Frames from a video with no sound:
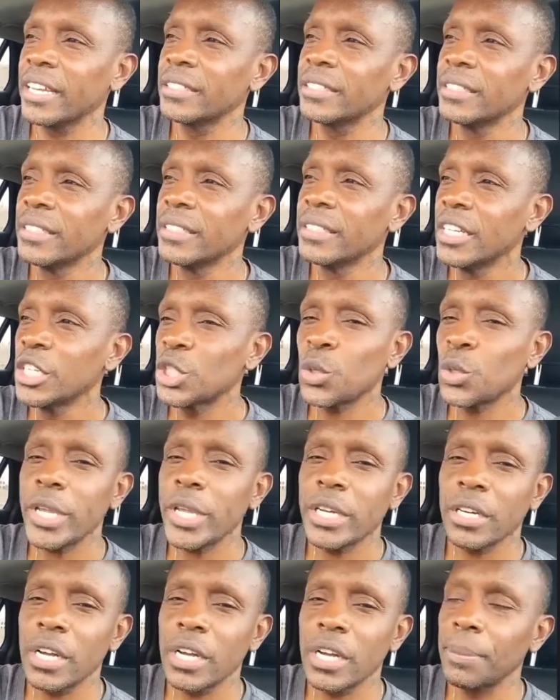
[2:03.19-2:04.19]
tweak a
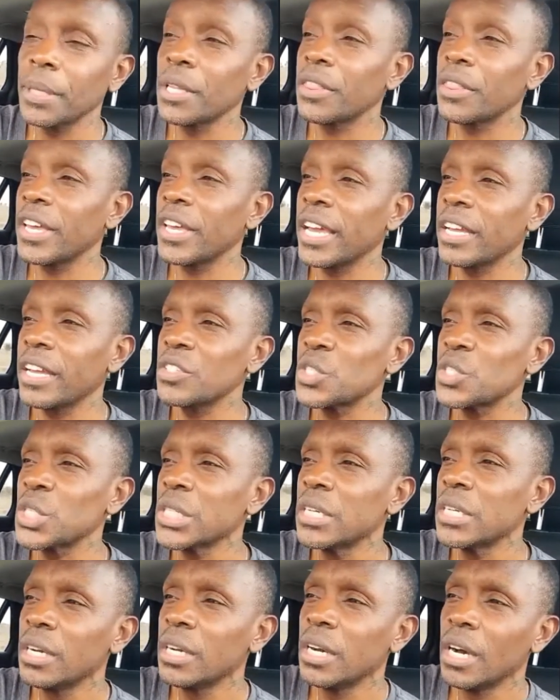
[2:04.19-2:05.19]
couple of things.
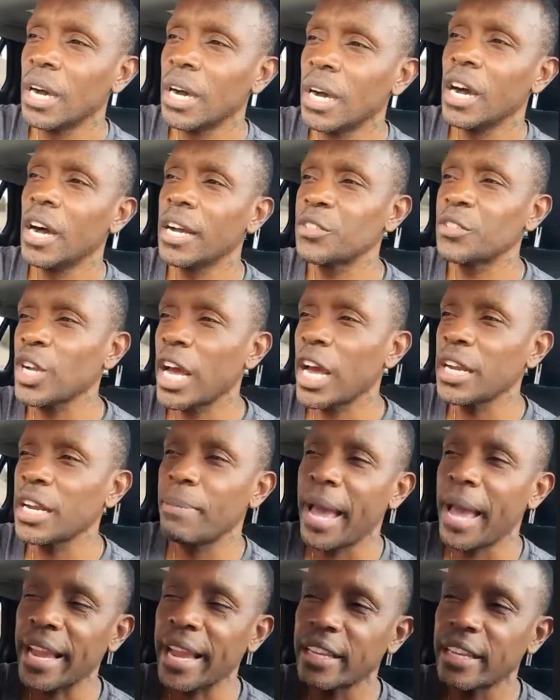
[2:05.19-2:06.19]
Mm-hmm. Uh, I uh, shot it
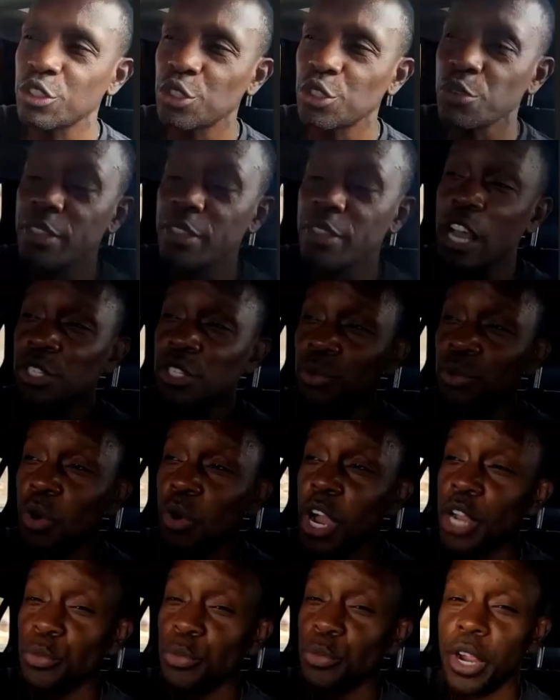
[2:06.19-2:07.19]
back in 2001,
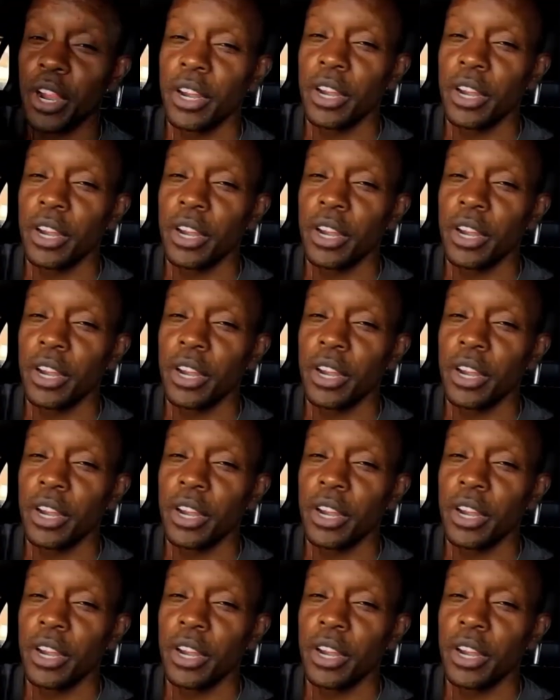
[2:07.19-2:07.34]
where,